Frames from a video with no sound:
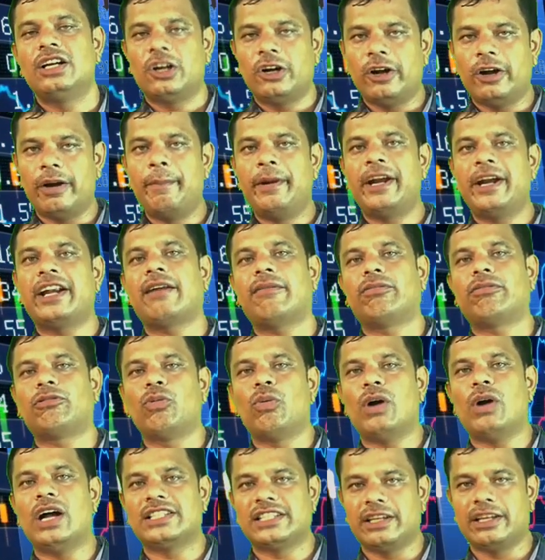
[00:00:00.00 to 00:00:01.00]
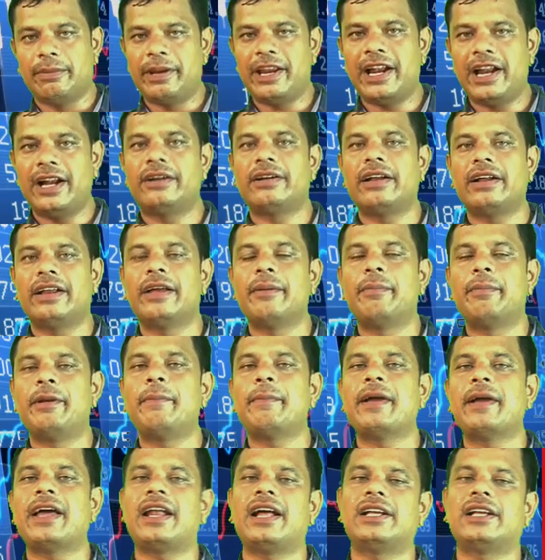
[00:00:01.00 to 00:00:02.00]
Government have to watch. Every
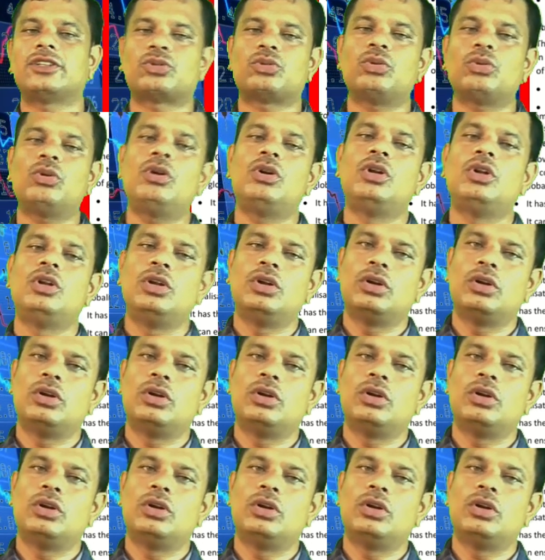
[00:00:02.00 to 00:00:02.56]
man has to